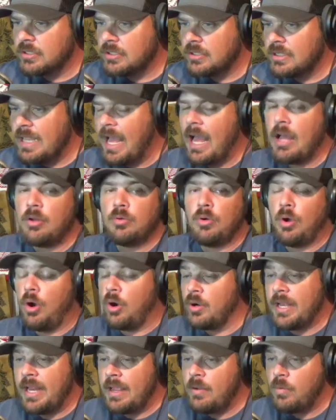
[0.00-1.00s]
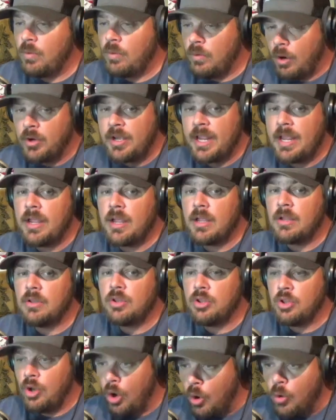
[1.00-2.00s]
Now, are they
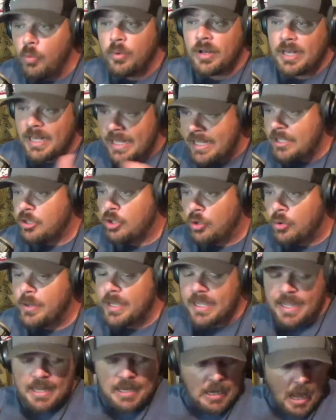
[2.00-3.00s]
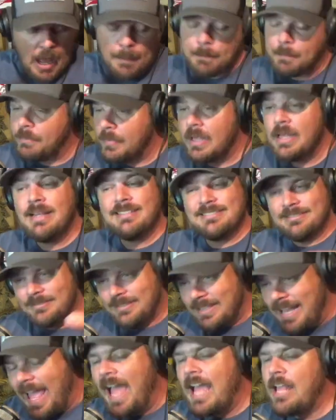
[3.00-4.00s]
knowingly doing it?
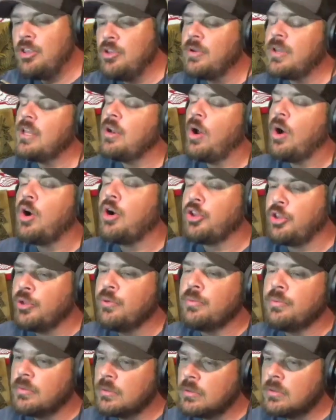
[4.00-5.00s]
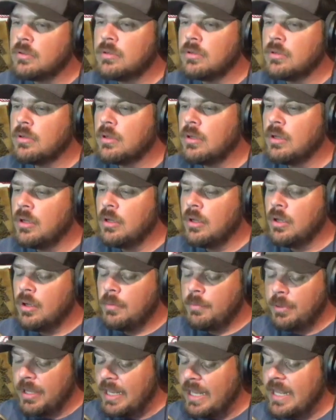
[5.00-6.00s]
That you can argue.
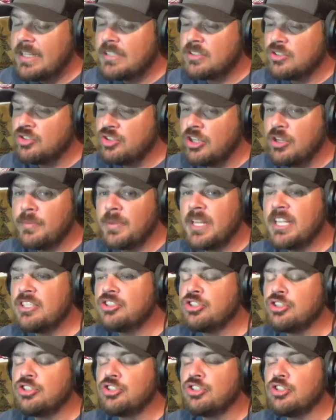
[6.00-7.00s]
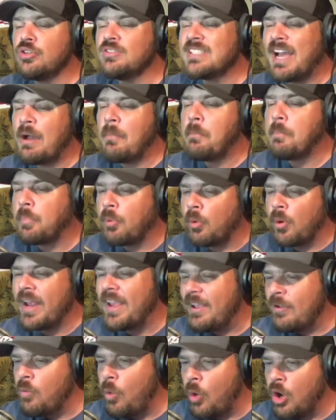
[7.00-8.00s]
But ladies and gentlemen, it just shows how
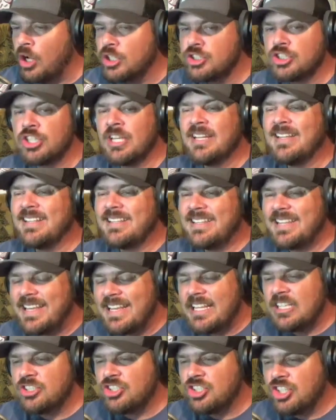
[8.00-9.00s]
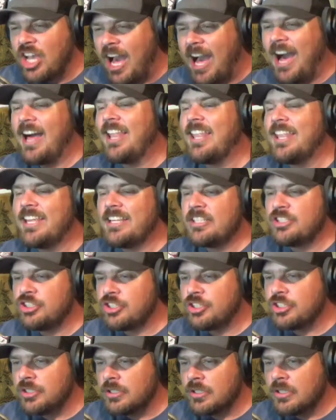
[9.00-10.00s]
brainwashed these
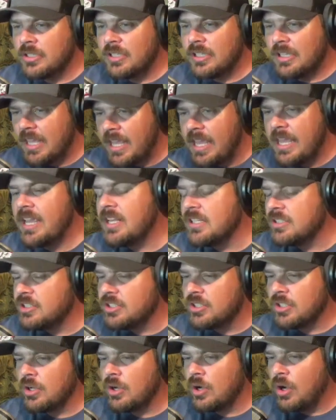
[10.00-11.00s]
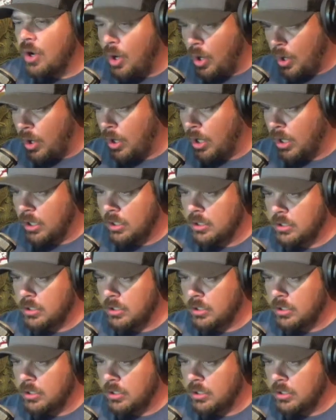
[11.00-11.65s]
college kids are.